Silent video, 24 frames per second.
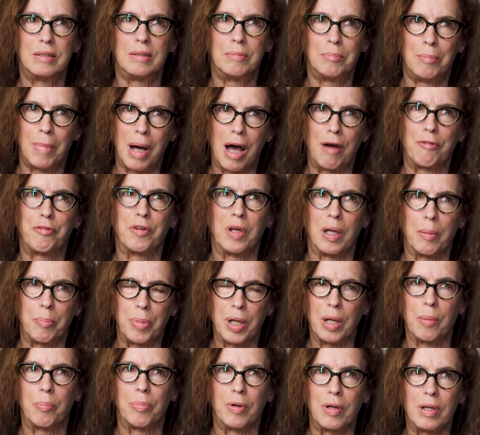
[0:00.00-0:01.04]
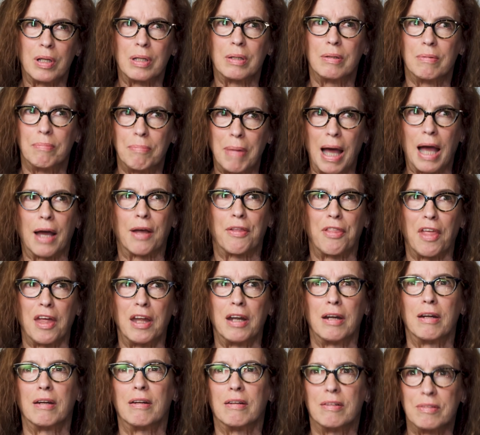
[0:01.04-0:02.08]
mafia people back
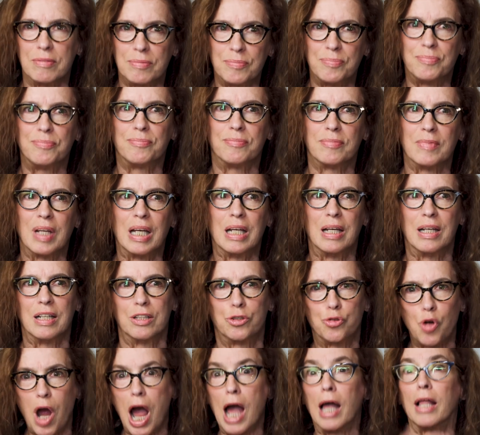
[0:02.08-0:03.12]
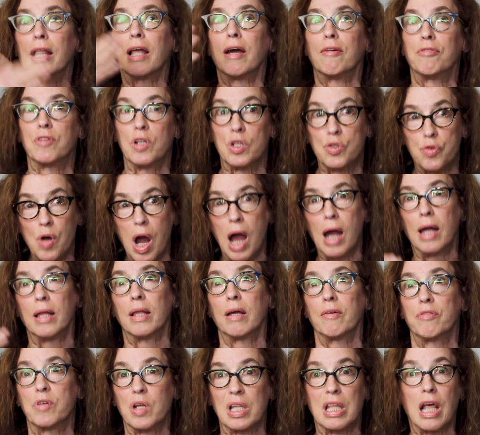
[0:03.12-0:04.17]
then. Trial after trial
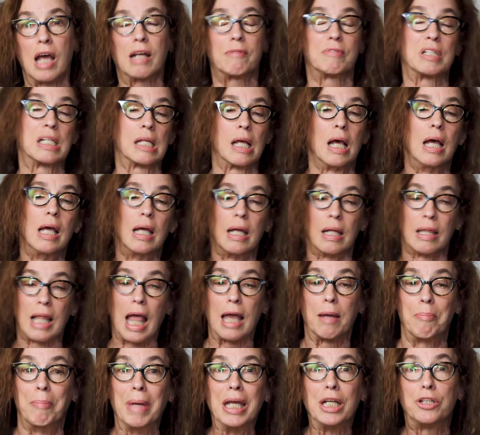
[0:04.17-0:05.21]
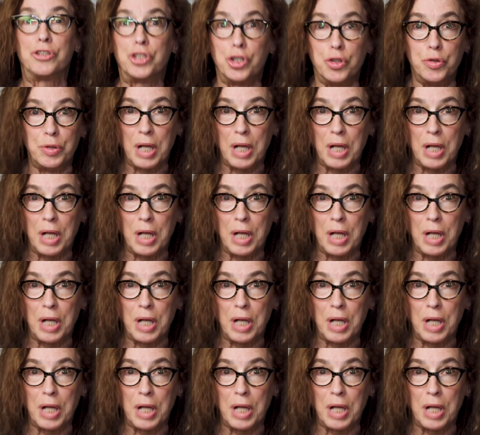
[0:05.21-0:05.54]
after. That was like Me Too